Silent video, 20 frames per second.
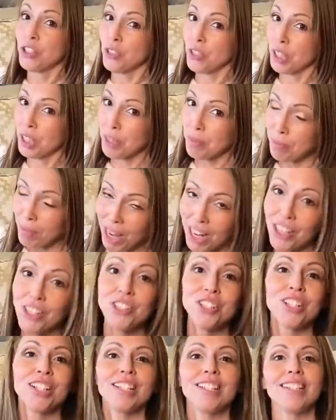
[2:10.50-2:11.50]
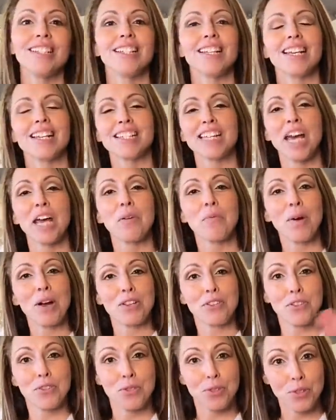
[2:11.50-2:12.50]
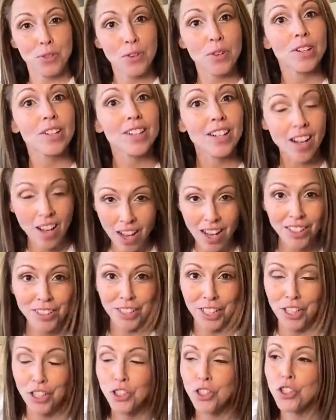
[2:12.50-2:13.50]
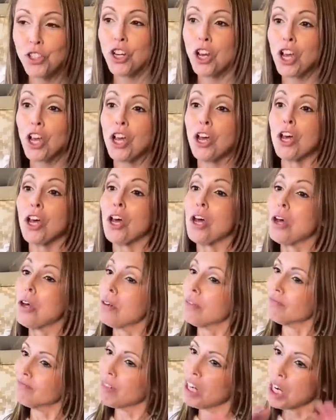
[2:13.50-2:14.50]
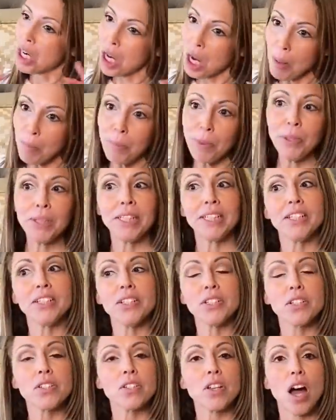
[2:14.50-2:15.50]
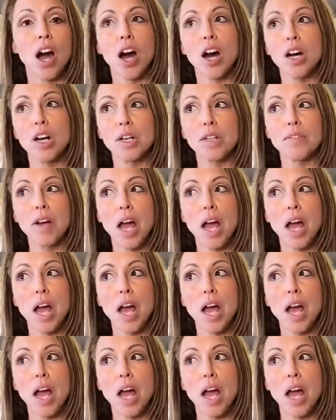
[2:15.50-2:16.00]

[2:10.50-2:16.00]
you can imagine, as I went through college, a couple years of